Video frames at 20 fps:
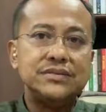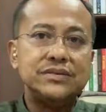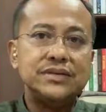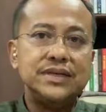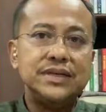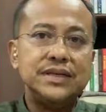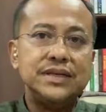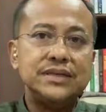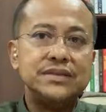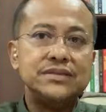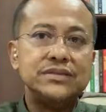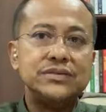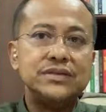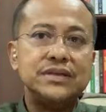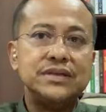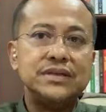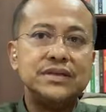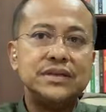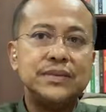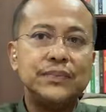to the
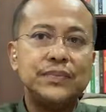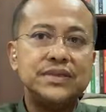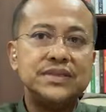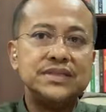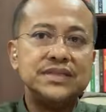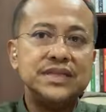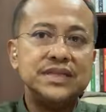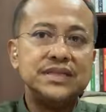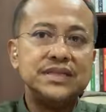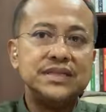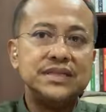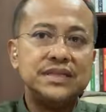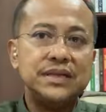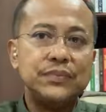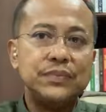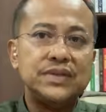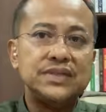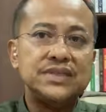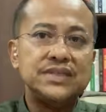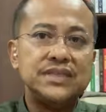Student
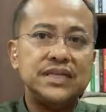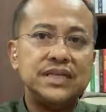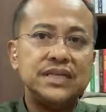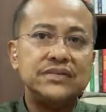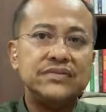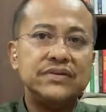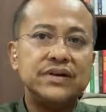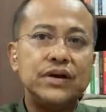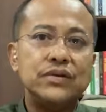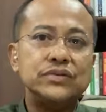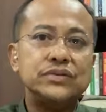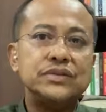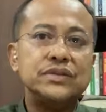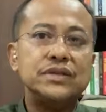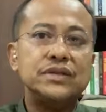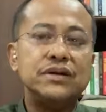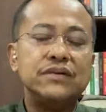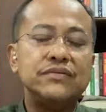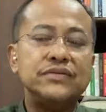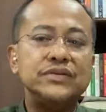Representative
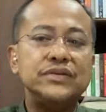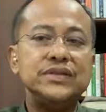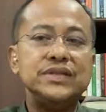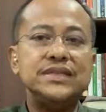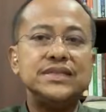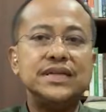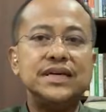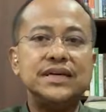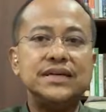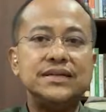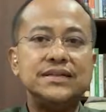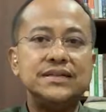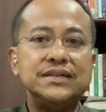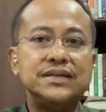Council of UniSZA